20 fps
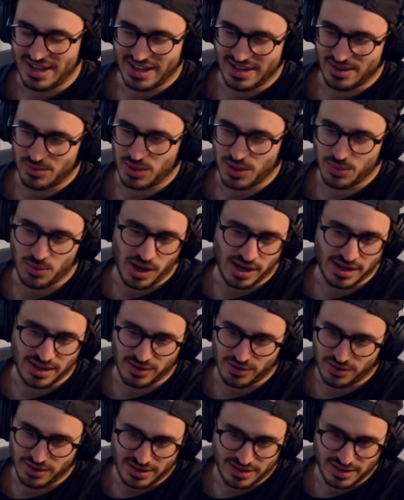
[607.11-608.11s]
and we're
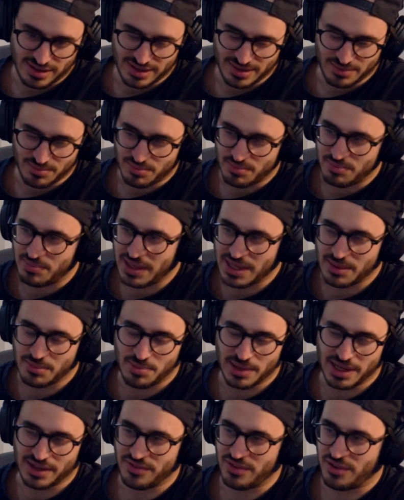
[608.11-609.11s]
working on a
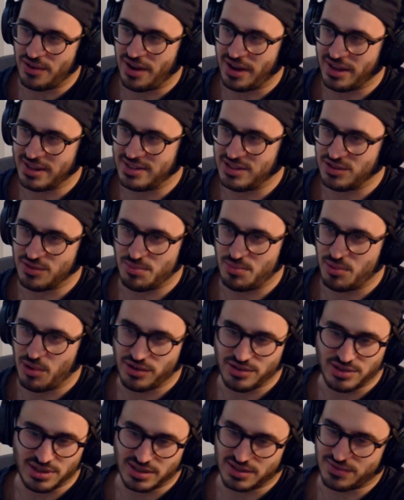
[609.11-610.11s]
big variety of
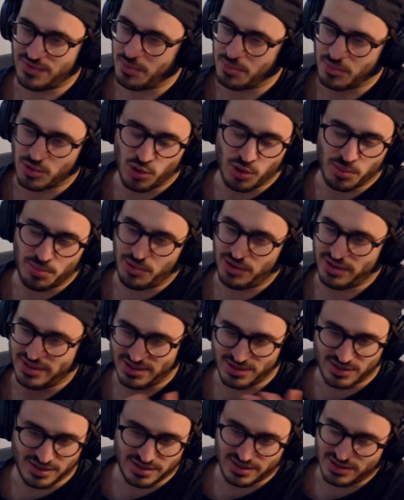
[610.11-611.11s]
projects from
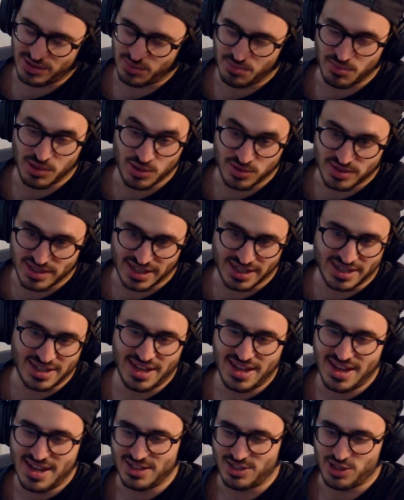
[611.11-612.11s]
corporate to
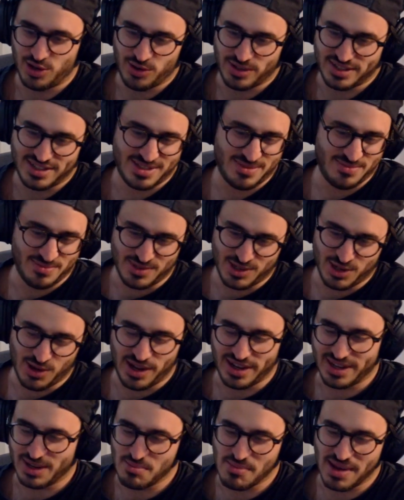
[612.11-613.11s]
music. So it's
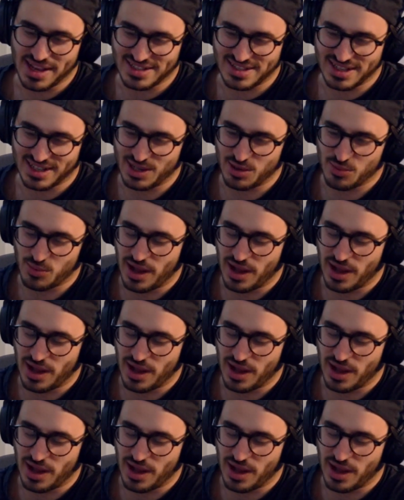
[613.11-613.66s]
going amazingly